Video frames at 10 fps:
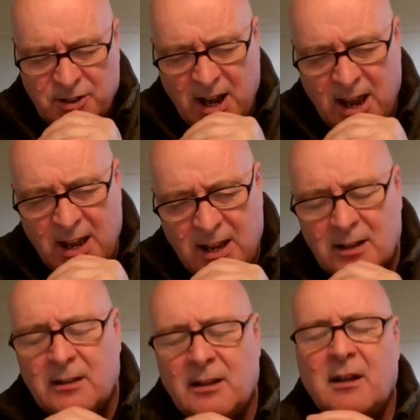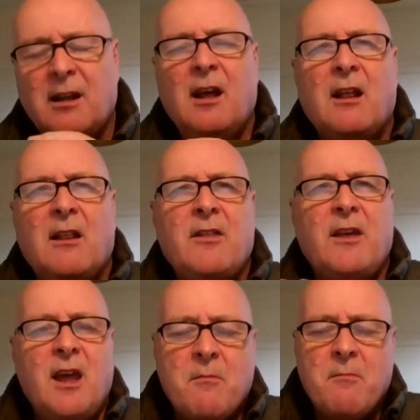taken
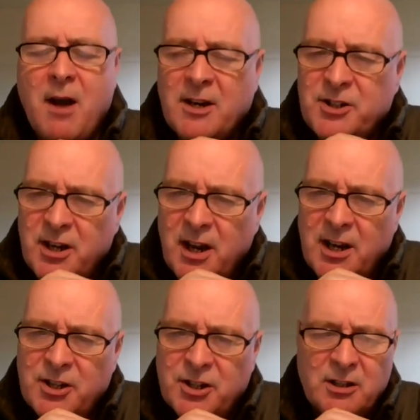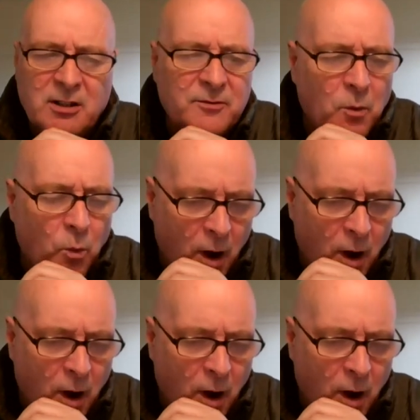the imagination of the